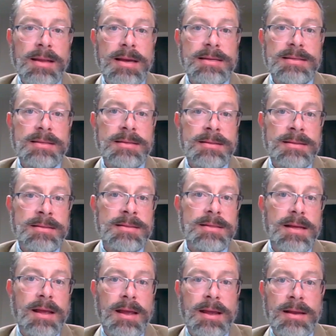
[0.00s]

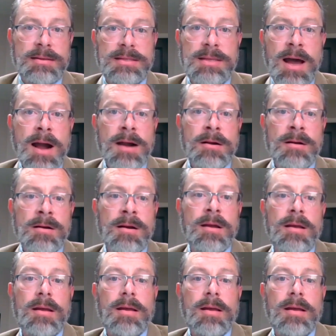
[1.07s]
lessons and soccer